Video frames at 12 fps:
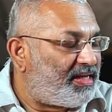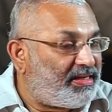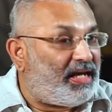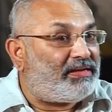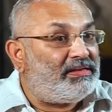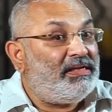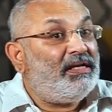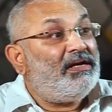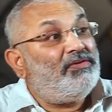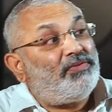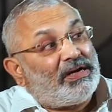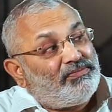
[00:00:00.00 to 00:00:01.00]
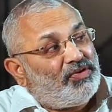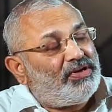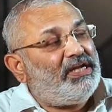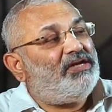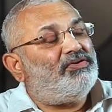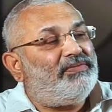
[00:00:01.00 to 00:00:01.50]
Yeah. One more
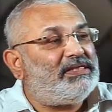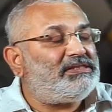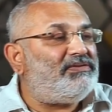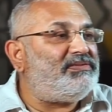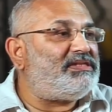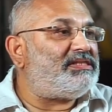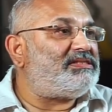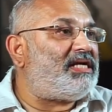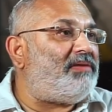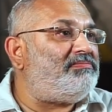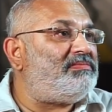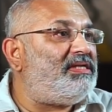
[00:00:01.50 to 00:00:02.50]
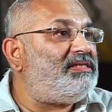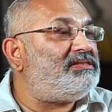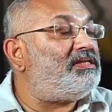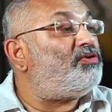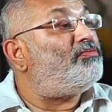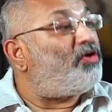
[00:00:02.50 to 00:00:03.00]
innovation which has come is
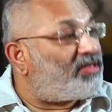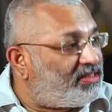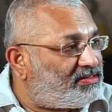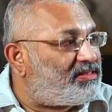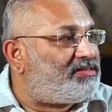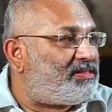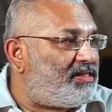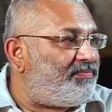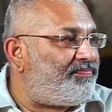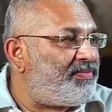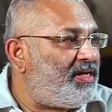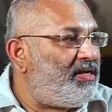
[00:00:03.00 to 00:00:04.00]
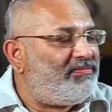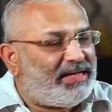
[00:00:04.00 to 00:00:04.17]
robotic surgery, where